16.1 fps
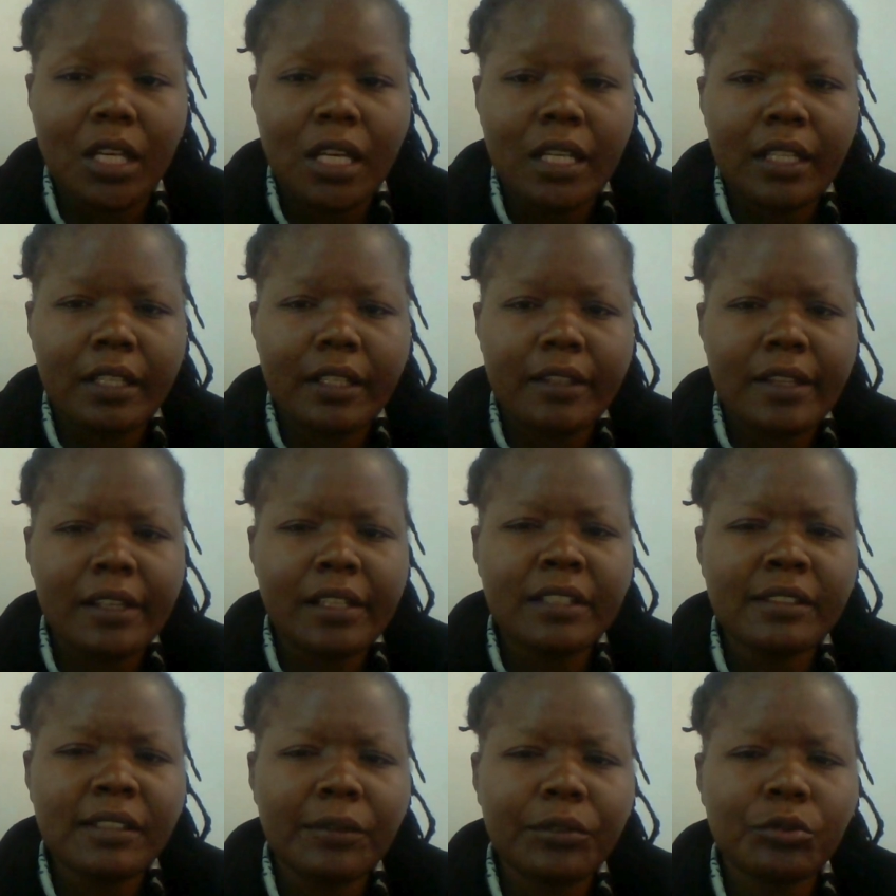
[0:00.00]
the
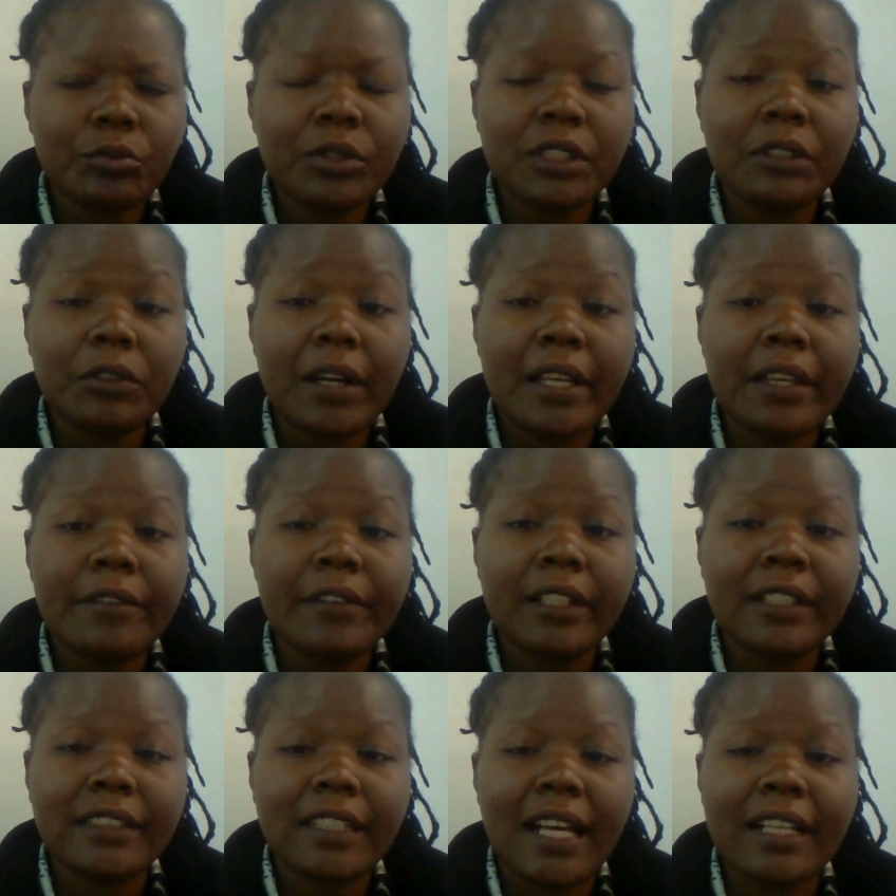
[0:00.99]
interviews which you are
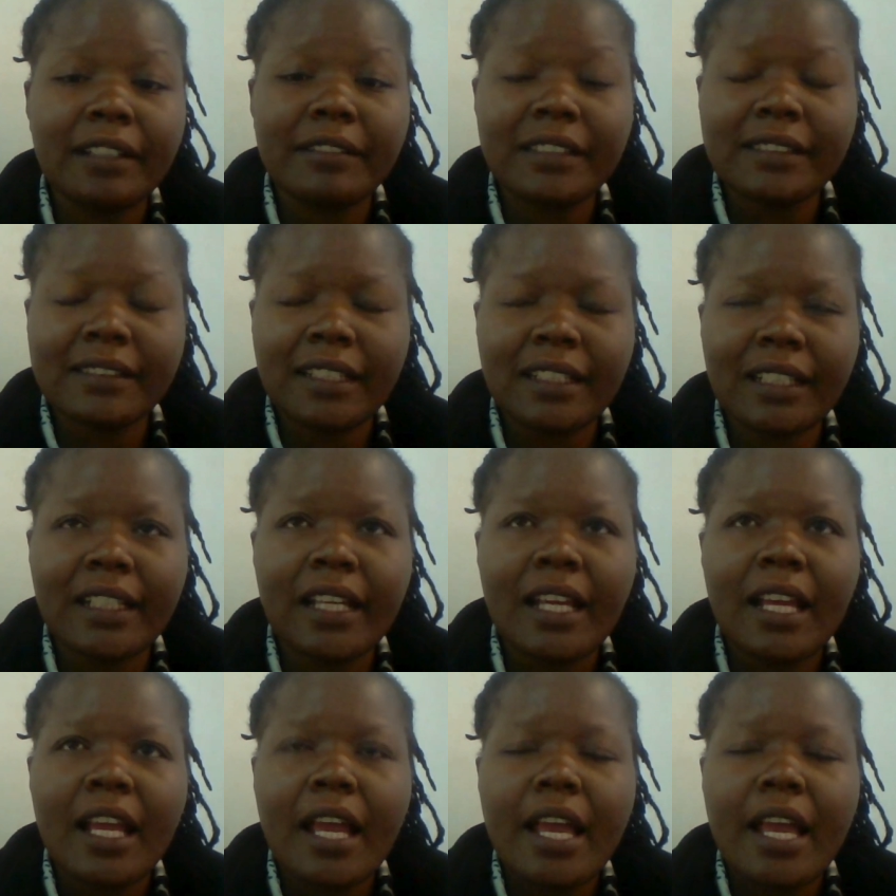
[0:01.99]
even done recently,